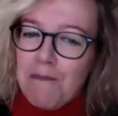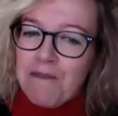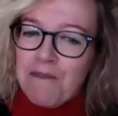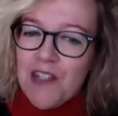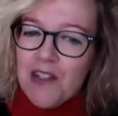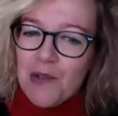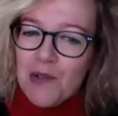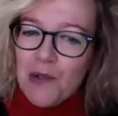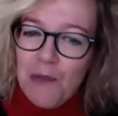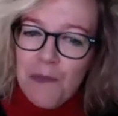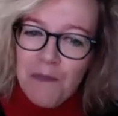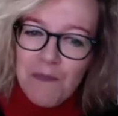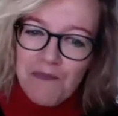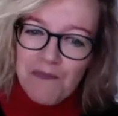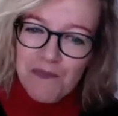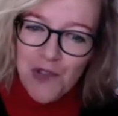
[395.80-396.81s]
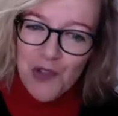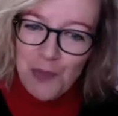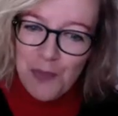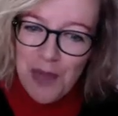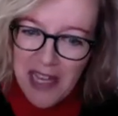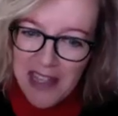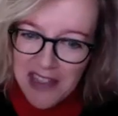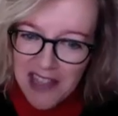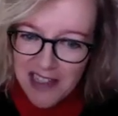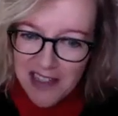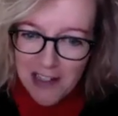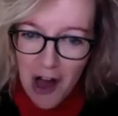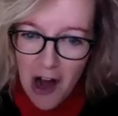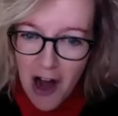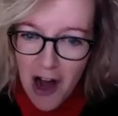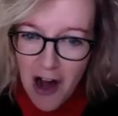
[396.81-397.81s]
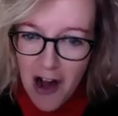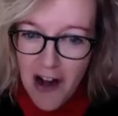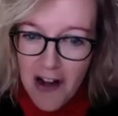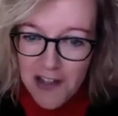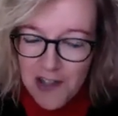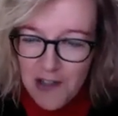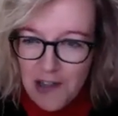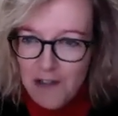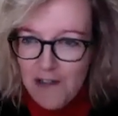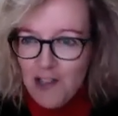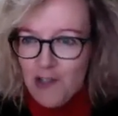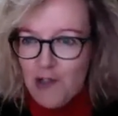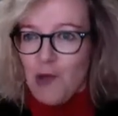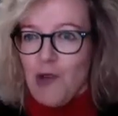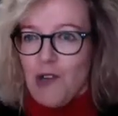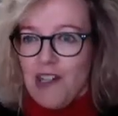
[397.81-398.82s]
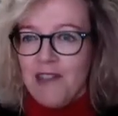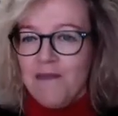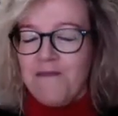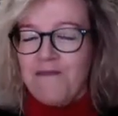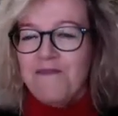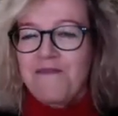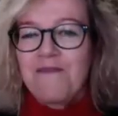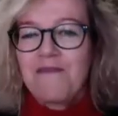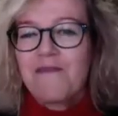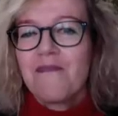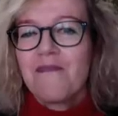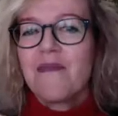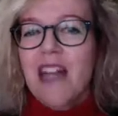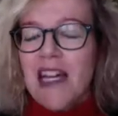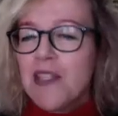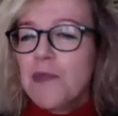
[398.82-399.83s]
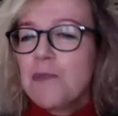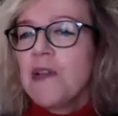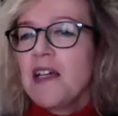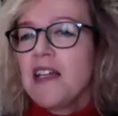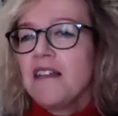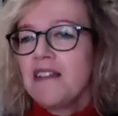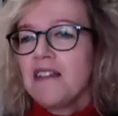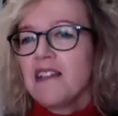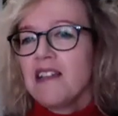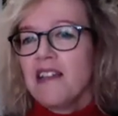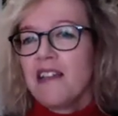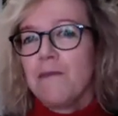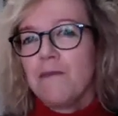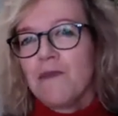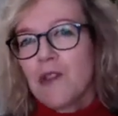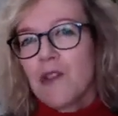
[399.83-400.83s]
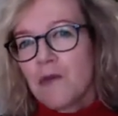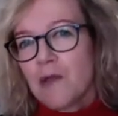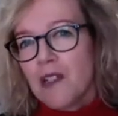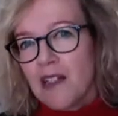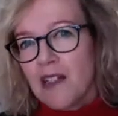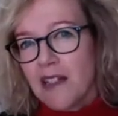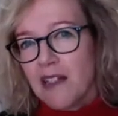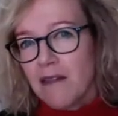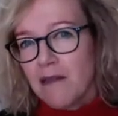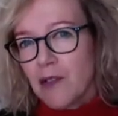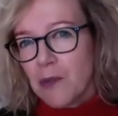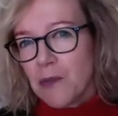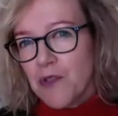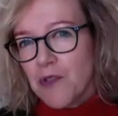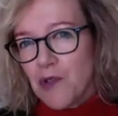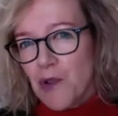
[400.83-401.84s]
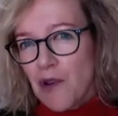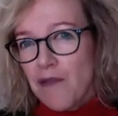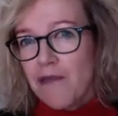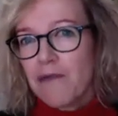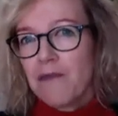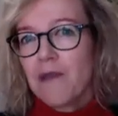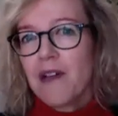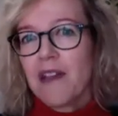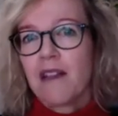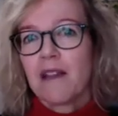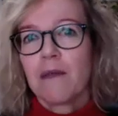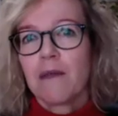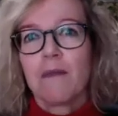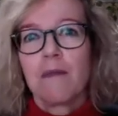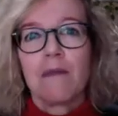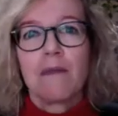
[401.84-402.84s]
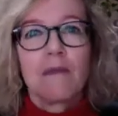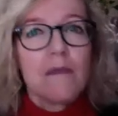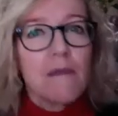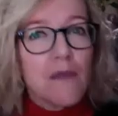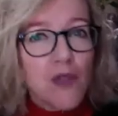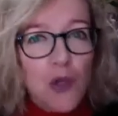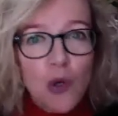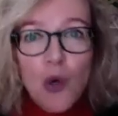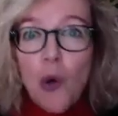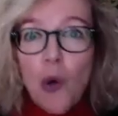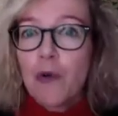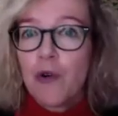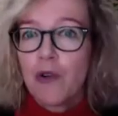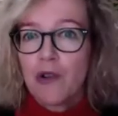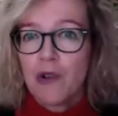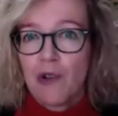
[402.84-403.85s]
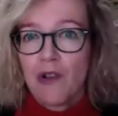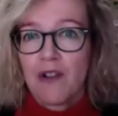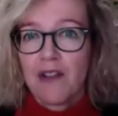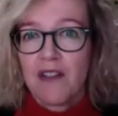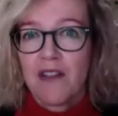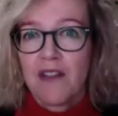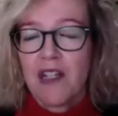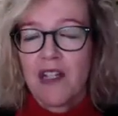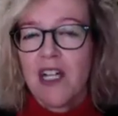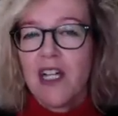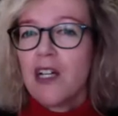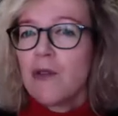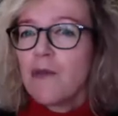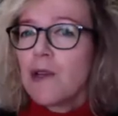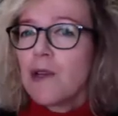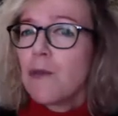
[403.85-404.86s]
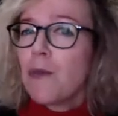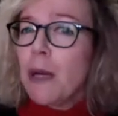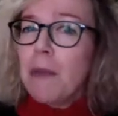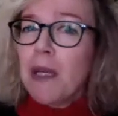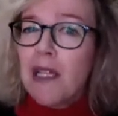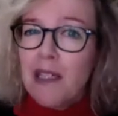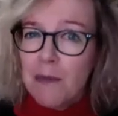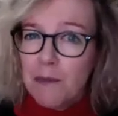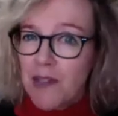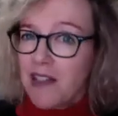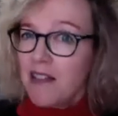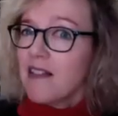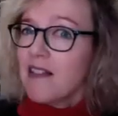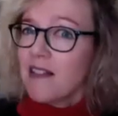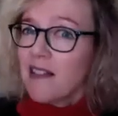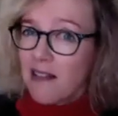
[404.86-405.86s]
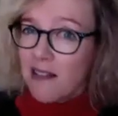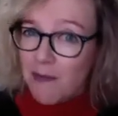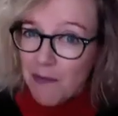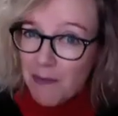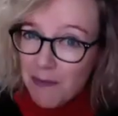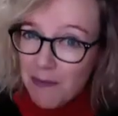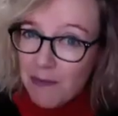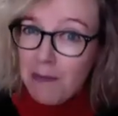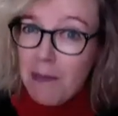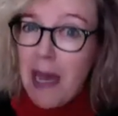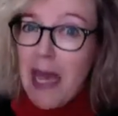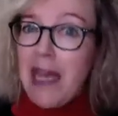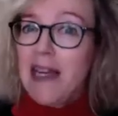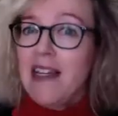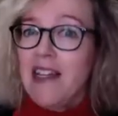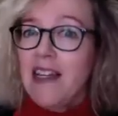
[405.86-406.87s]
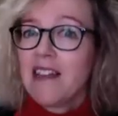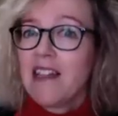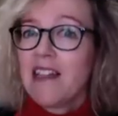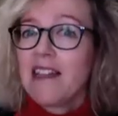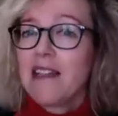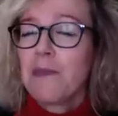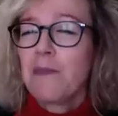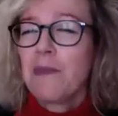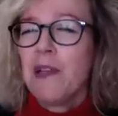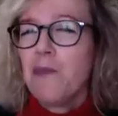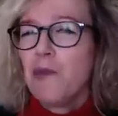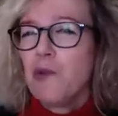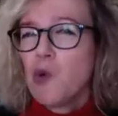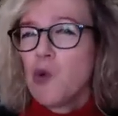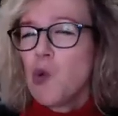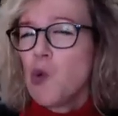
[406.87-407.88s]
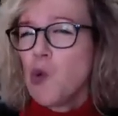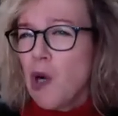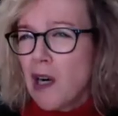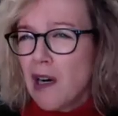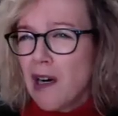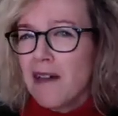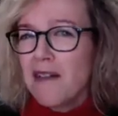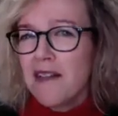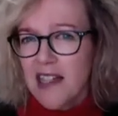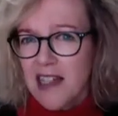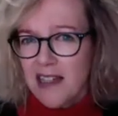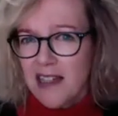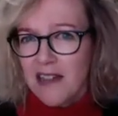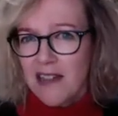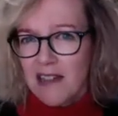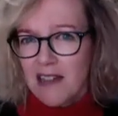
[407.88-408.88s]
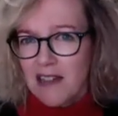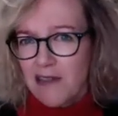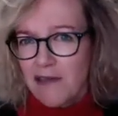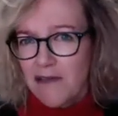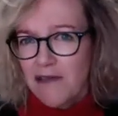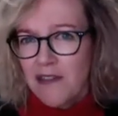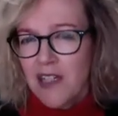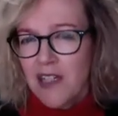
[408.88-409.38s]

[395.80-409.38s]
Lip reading: So to make this long story short, that's basically what I observe with solopreneurs, with women in business mainly. That is people who are sensitive